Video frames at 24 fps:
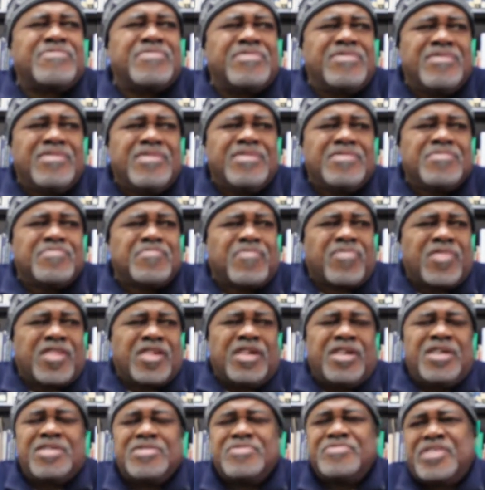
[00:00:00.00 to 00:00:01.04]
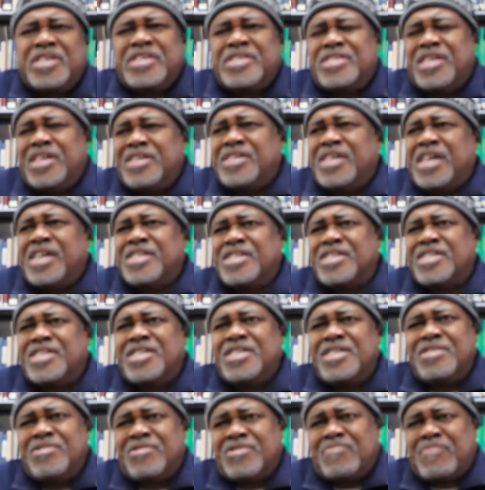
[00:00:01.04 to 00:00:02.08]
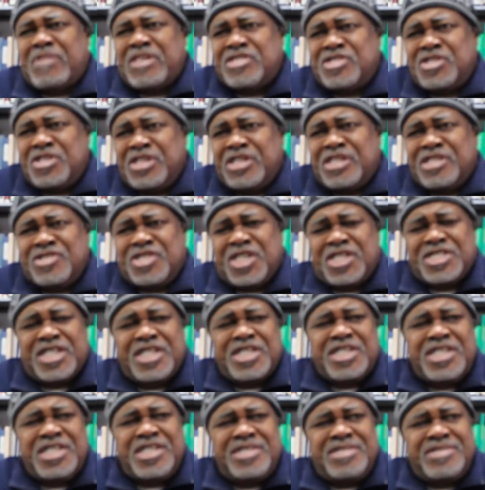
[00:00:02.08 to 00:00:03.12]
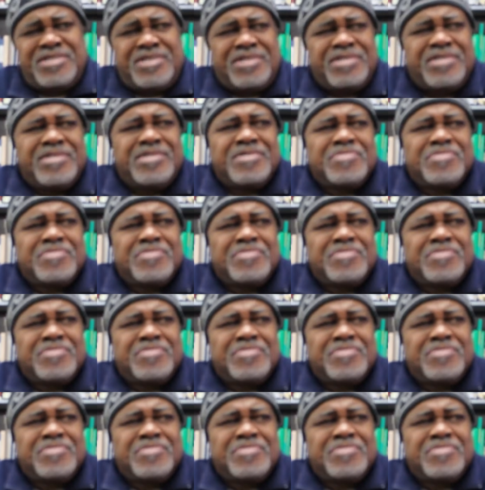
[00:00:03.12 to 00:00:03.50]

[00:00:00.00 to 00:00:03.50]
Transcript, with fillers: Yeah, yeah, yeah. Yeah, they they get a key or they might steal a Kentucky key and